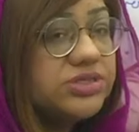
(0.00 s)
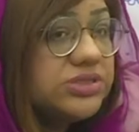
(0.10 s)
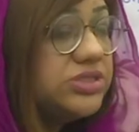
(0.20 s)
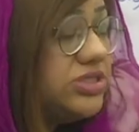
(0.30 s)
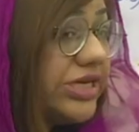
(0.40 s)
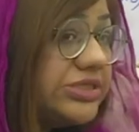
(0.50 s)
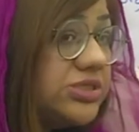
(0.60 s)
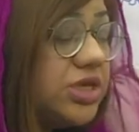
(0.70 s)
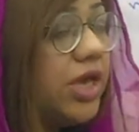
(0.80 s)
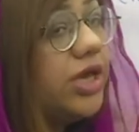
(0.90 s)
the
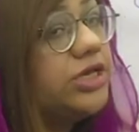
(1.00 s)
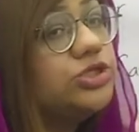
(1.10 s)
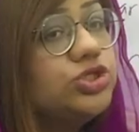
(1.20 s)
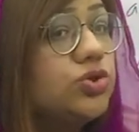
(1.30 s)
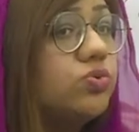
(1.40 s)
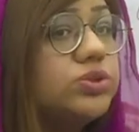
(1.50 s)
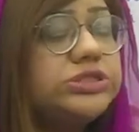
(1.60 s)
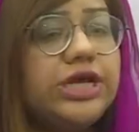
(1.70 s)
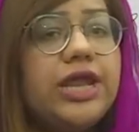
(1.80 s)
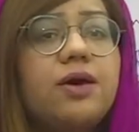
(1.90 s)
sentence is
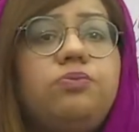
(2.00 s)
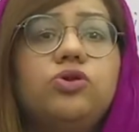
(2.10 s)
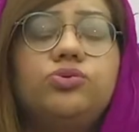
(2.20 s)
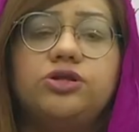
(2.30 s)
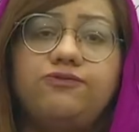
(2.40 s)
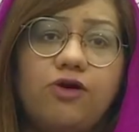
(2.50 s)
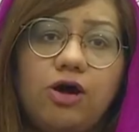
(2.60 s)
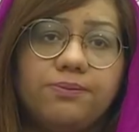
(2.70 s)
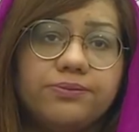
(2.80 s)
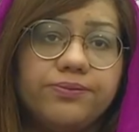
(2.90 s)
used in a plural
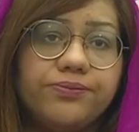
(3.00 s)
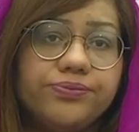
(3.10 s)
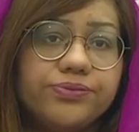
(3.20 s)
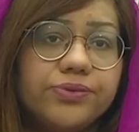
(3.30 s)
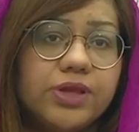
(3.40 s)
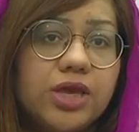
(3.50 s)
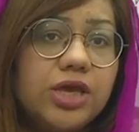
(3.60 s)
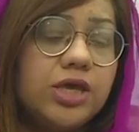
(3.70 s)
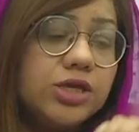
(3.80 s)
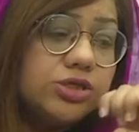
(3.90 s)
form.
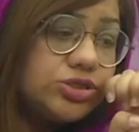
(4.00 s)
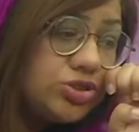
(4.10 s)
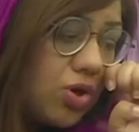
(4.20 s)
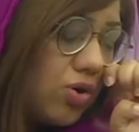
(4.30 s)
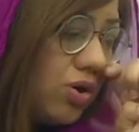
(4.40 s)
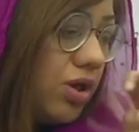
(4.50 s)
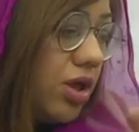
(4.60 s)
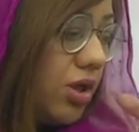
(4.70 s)
So